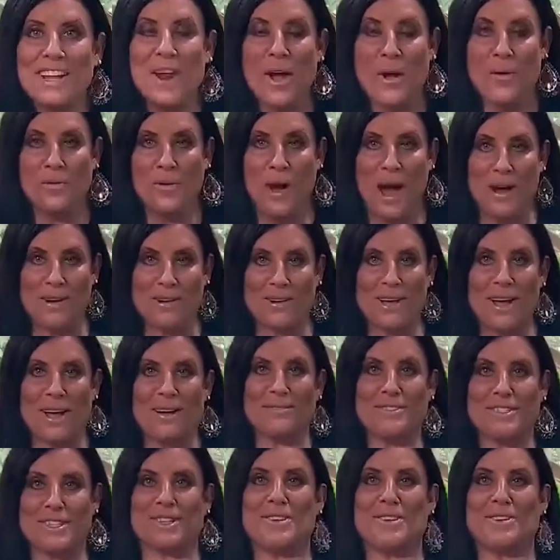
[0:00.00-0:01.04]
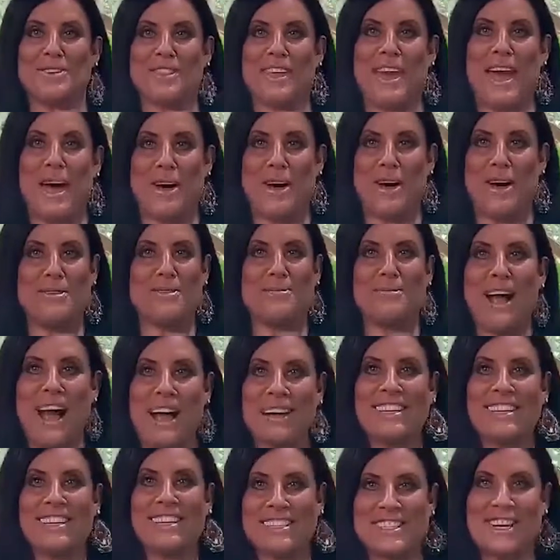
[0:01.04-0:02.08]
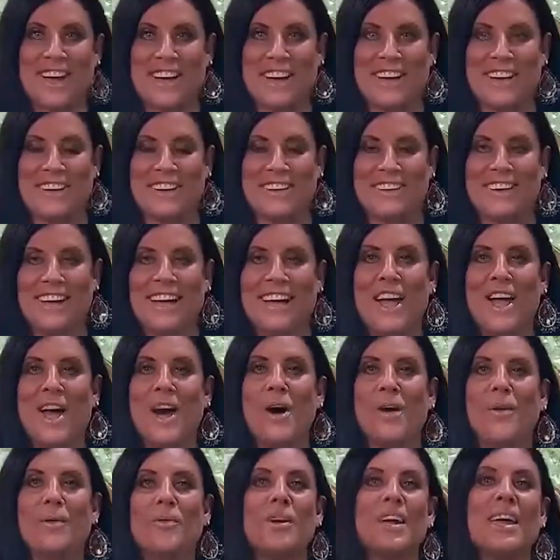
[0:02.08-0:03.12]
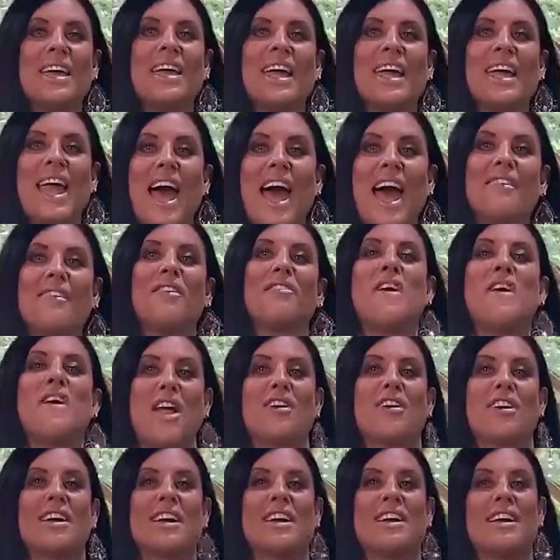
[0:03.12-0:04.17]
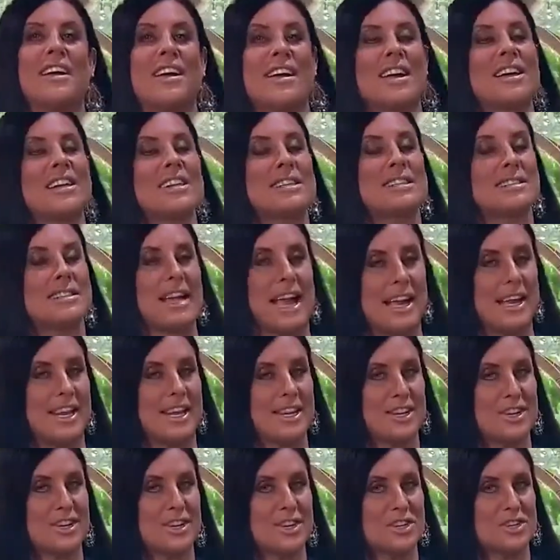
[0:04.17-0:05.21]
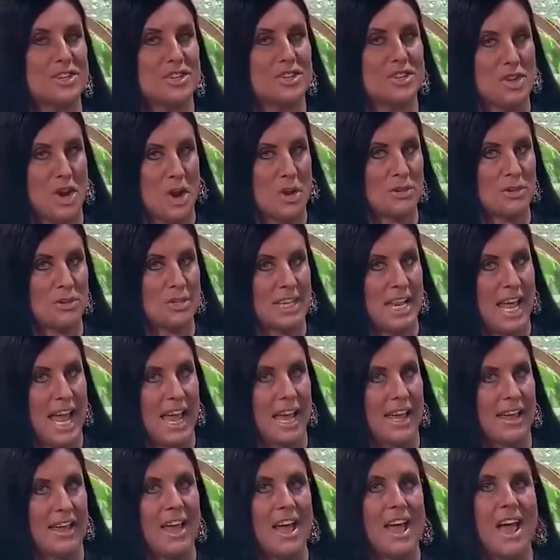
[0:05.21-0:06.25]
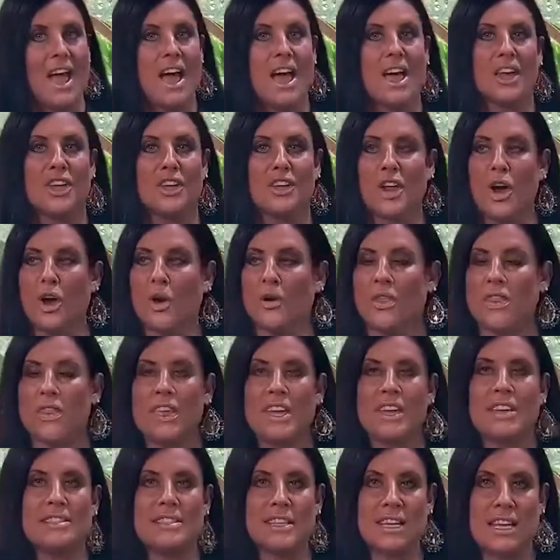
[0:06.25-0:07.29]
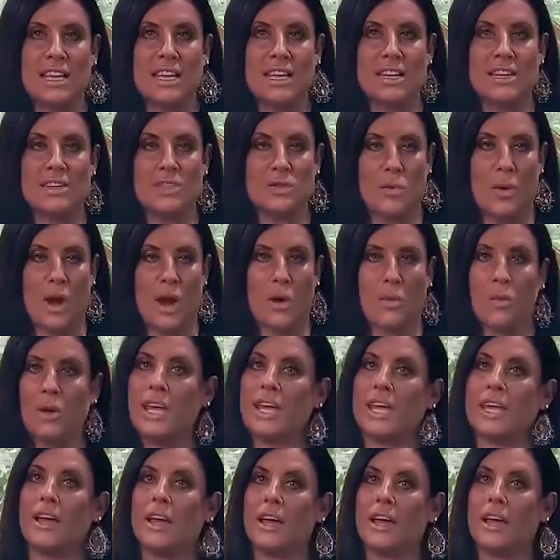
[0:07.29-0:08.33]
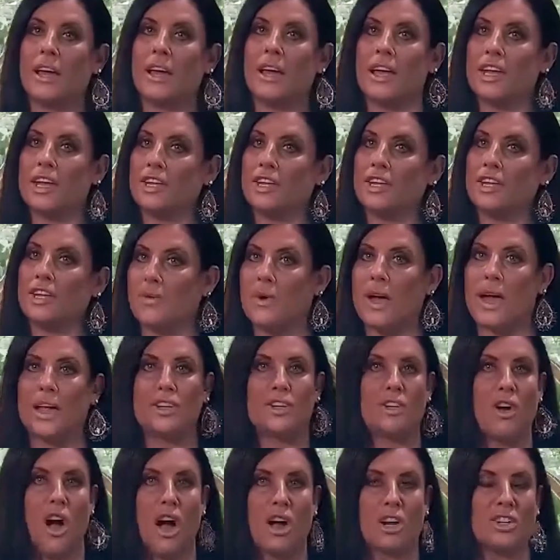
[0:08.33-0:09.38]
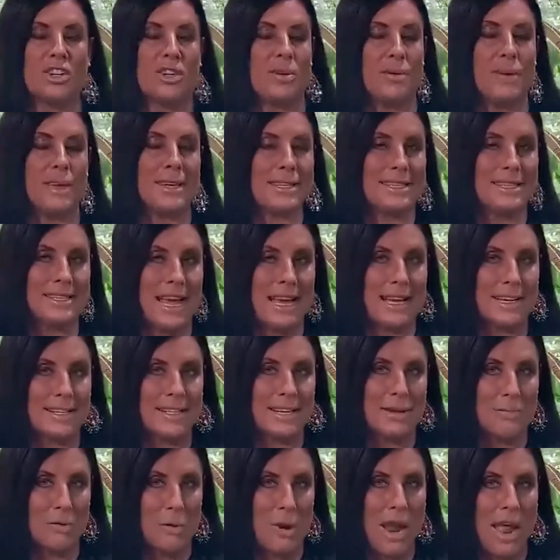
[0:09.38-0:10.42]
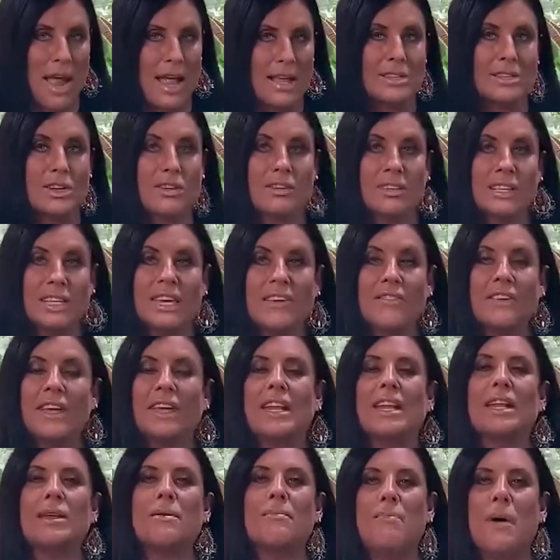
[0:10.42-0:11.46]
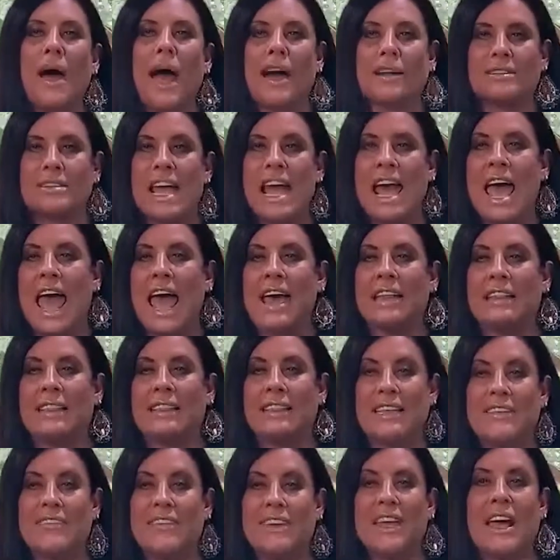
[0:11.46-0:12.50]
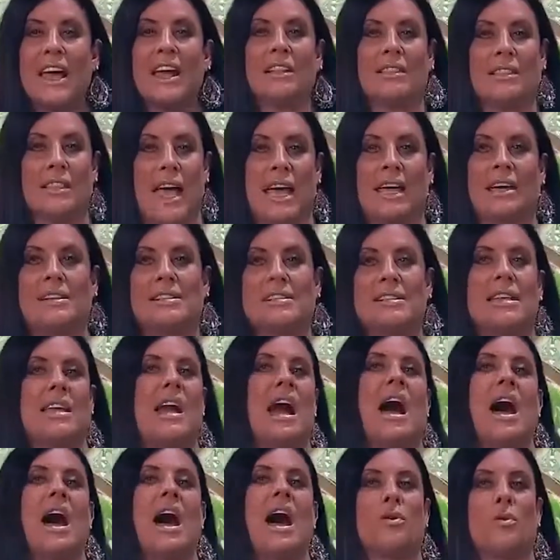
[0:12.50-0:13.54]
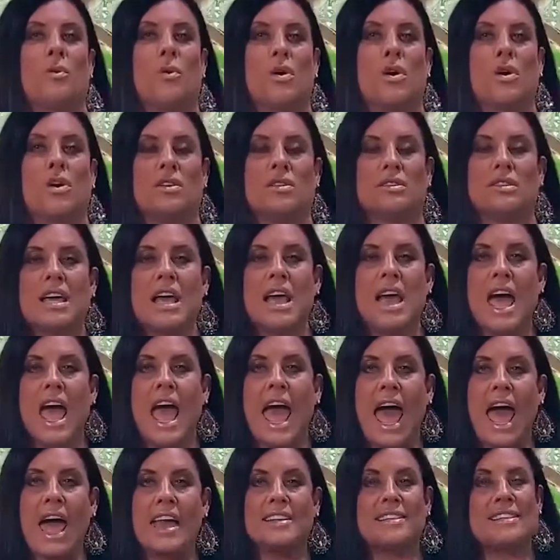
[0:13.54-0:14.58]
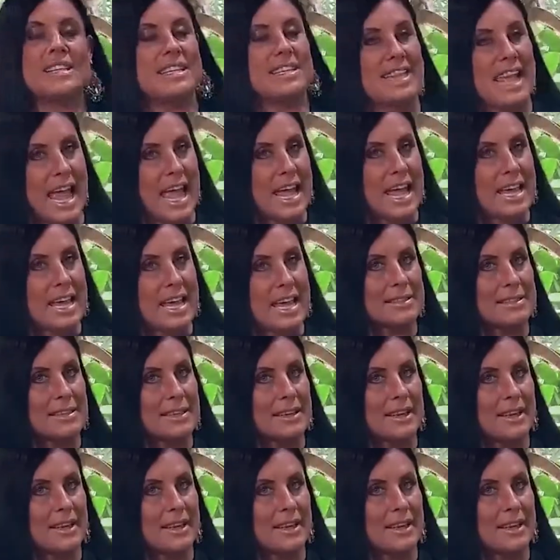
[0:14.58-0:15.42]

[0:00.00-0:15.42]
Welcome to the Help Me Rhonda Show. We have a very exciting show today. You know, this is where we interview and talk to sexy brands that are leaving an impact and leaving a legacy on the world. And today's